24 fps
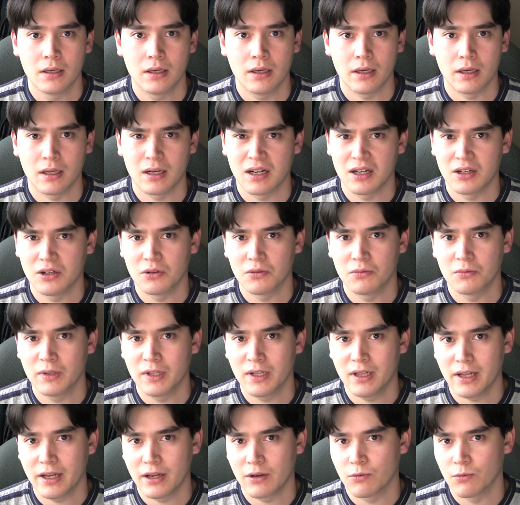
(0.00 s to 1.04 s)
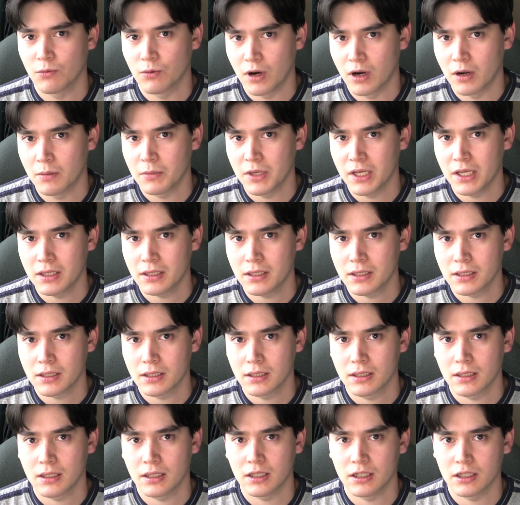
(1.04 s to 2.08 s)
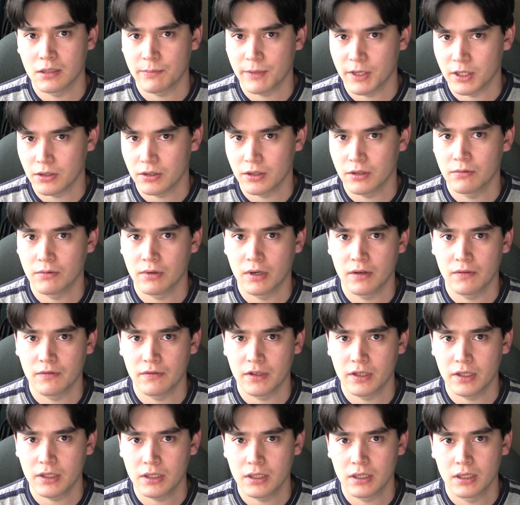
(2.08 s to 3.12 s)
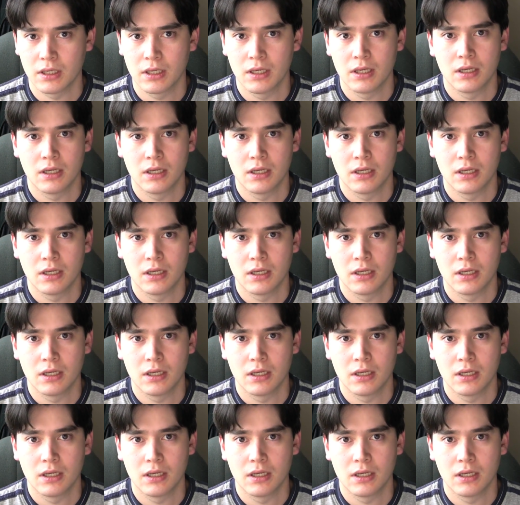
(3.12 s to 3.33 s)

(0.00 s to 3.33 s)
And I don't really like raw meats, especially raw fish.